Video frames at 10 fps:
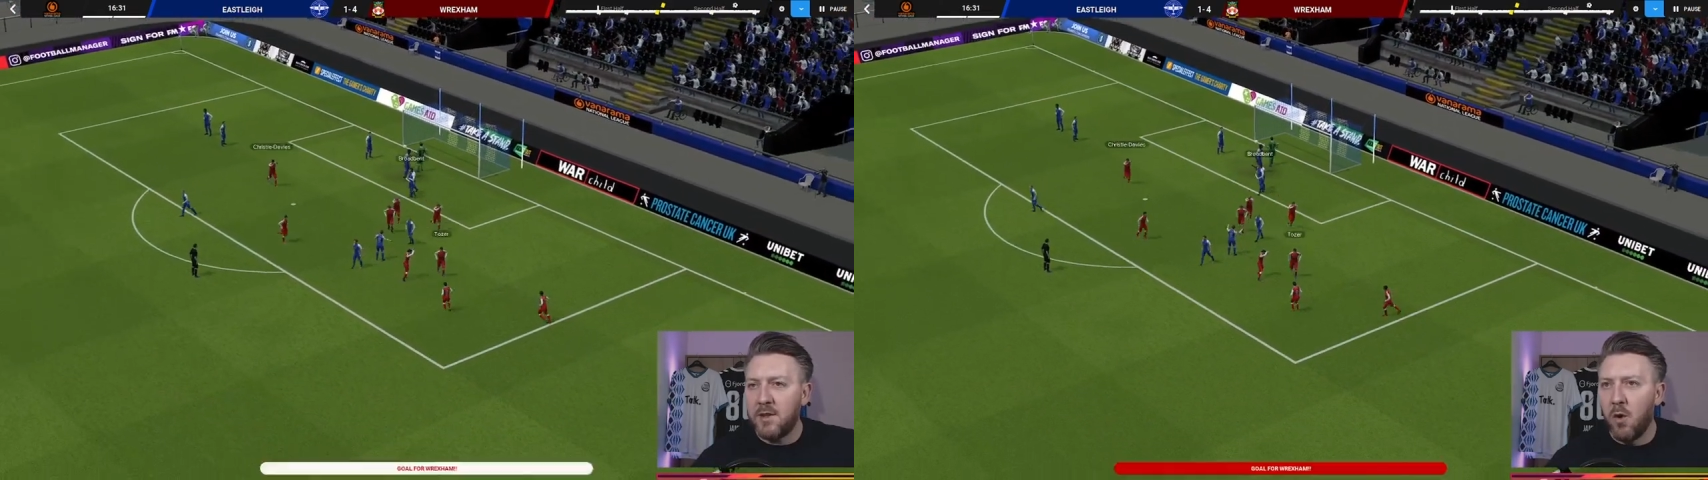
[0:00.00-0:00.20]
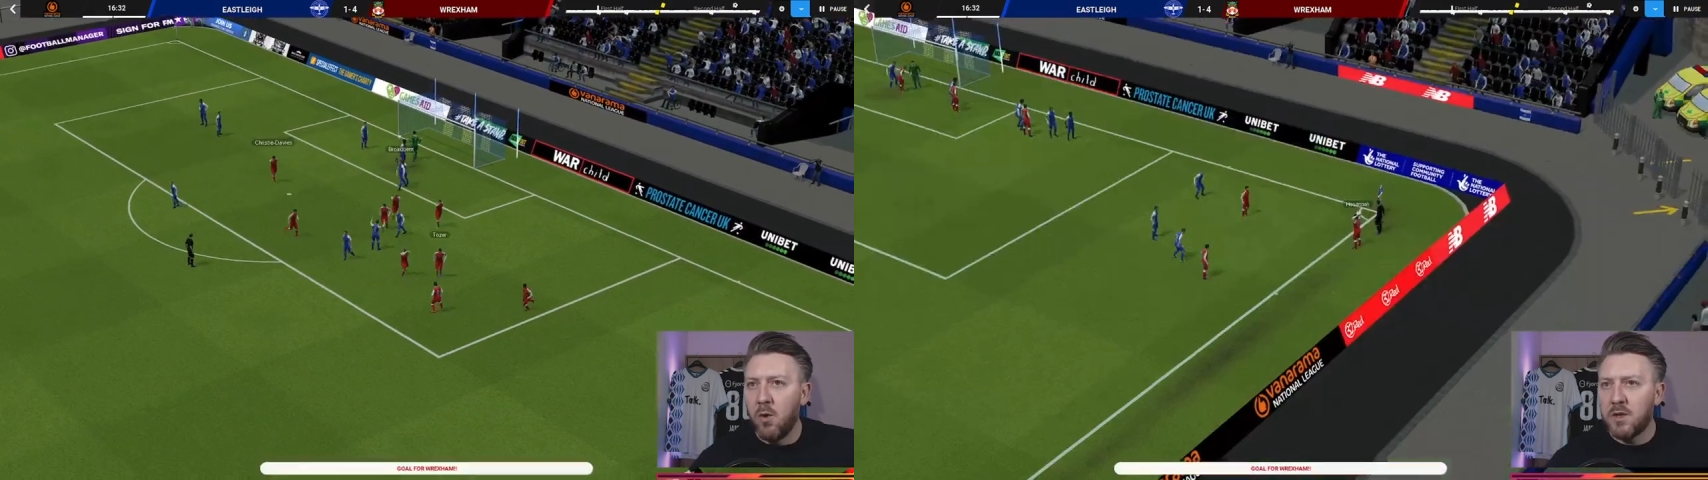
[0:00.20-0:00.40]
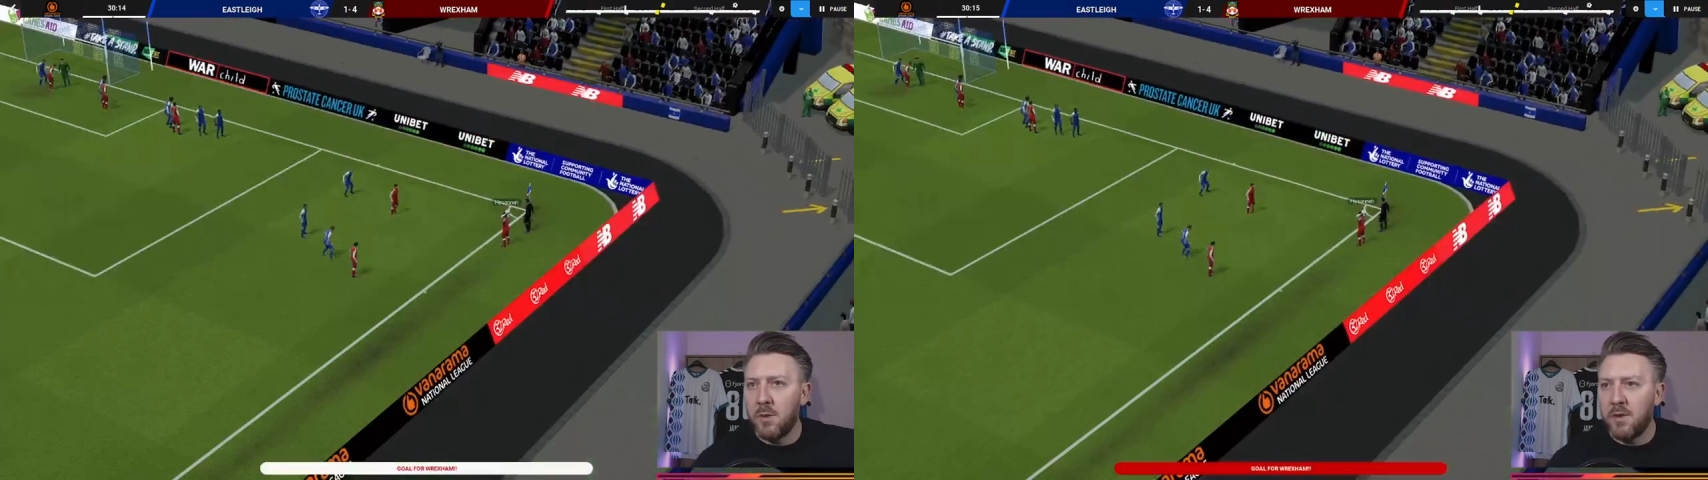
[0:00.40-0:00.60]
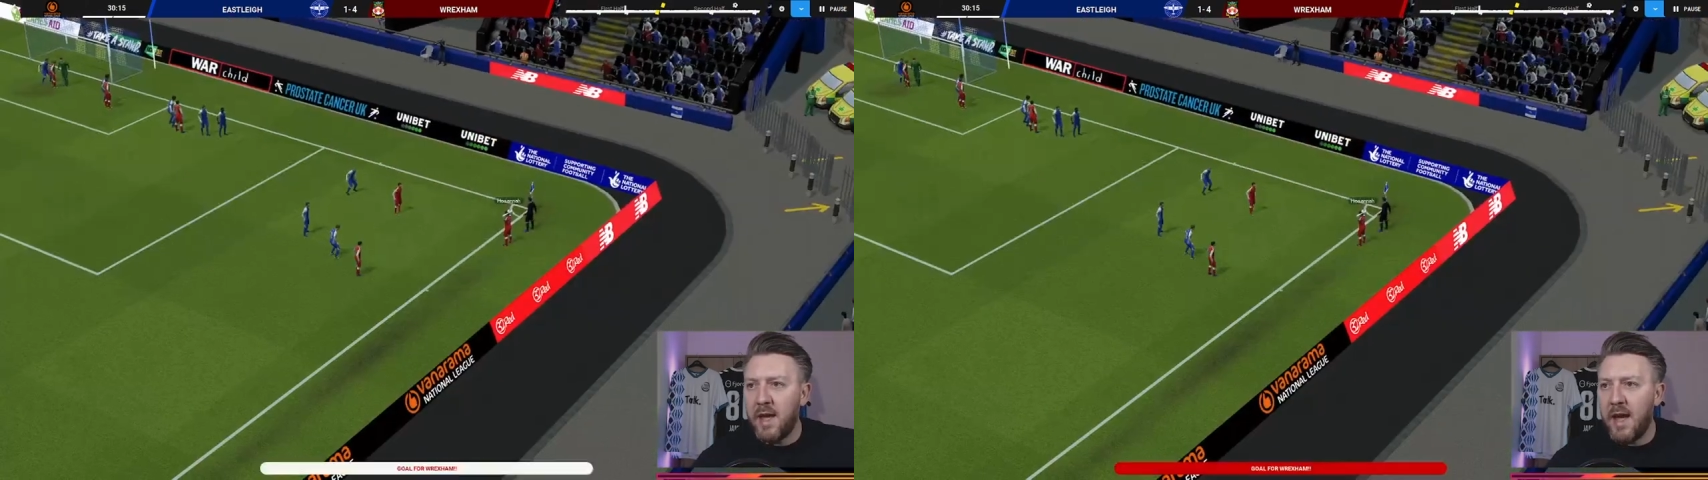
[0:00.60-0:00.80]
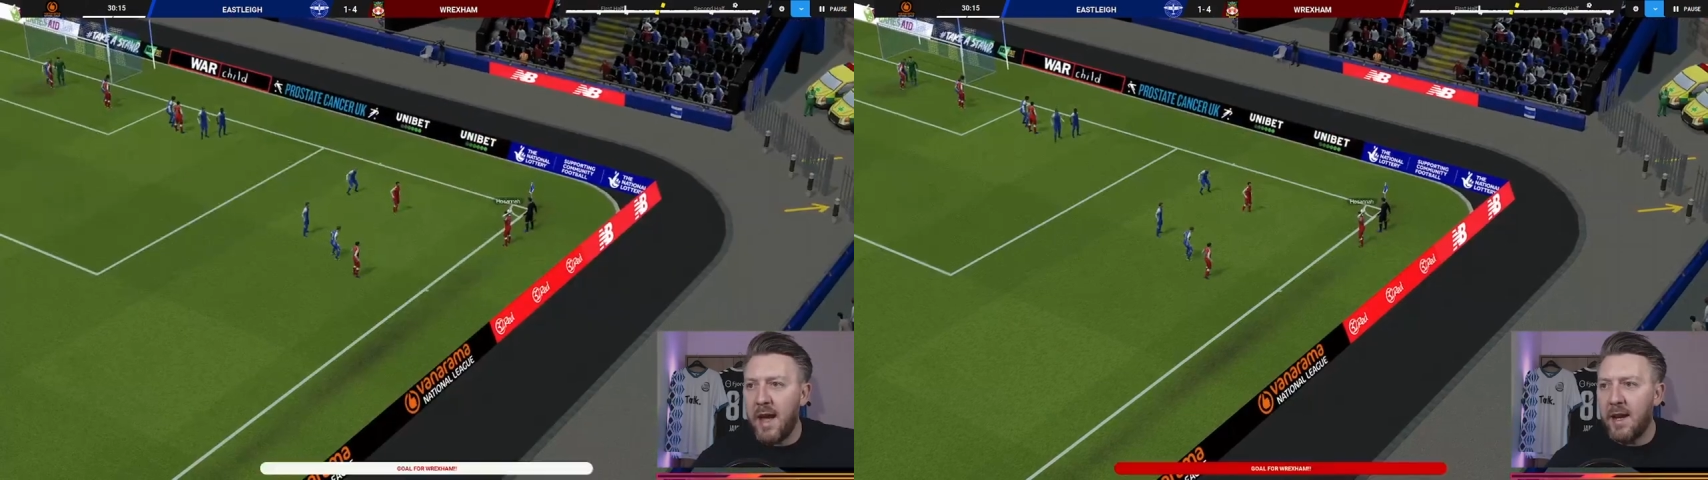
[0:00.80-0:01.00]
Tozer with
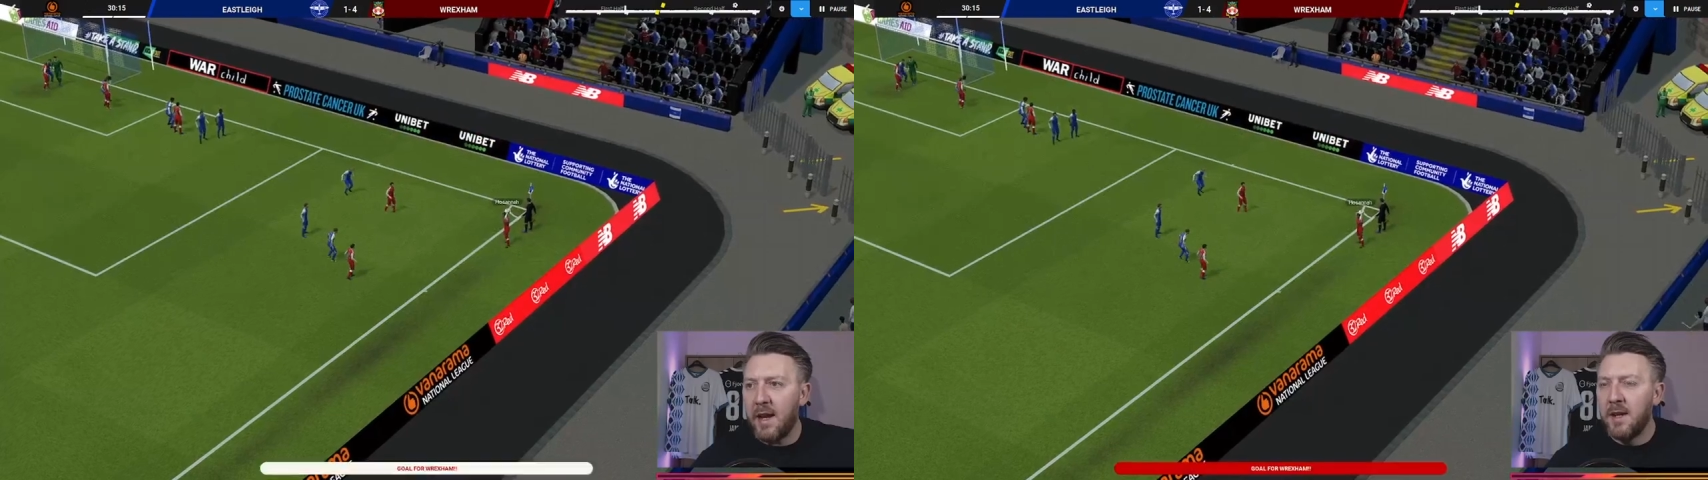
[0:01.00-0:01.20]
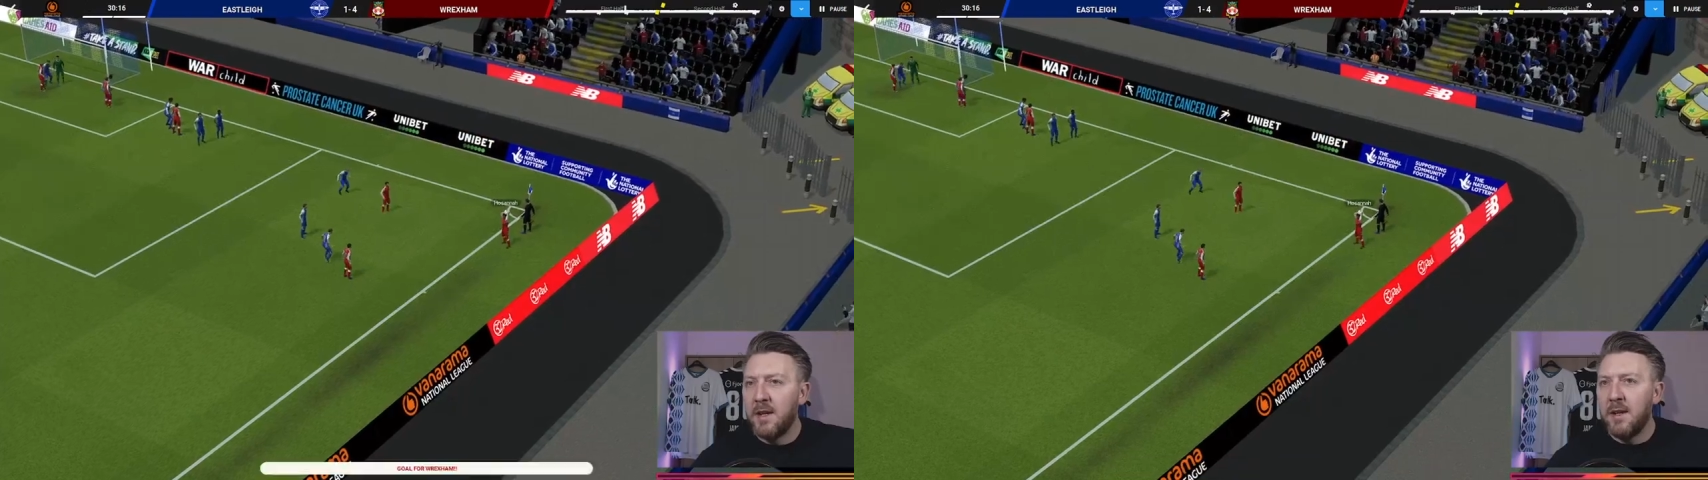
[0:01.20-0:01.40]
their header.